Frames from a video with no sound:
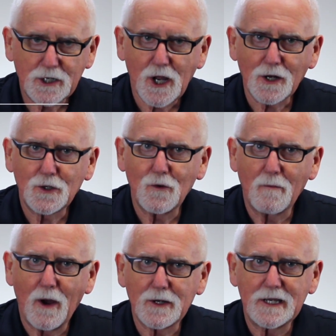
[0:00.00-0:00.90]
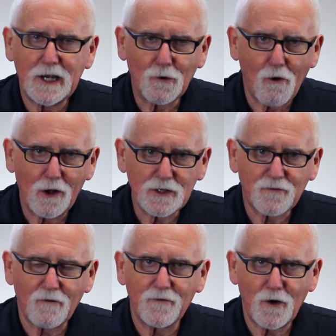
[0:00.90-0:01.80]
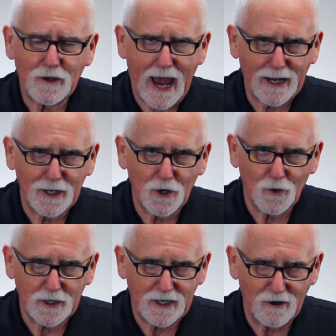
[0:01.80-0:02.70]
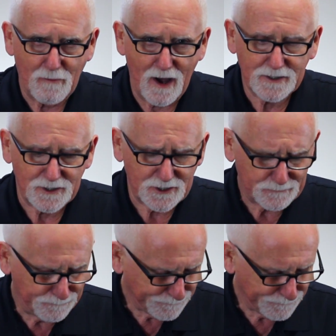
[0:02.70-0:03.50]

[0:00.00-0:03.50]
to talk to you about gear oils for very highly loaded gearboxes.